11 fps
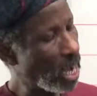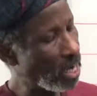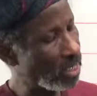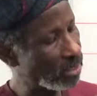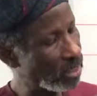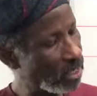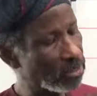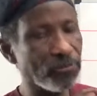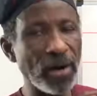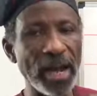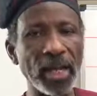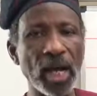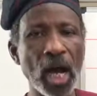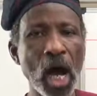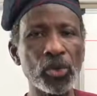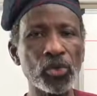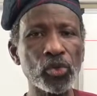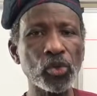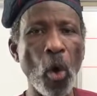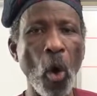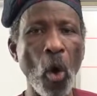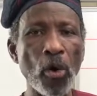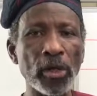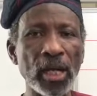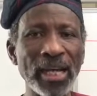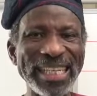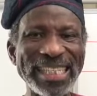And this is final sword.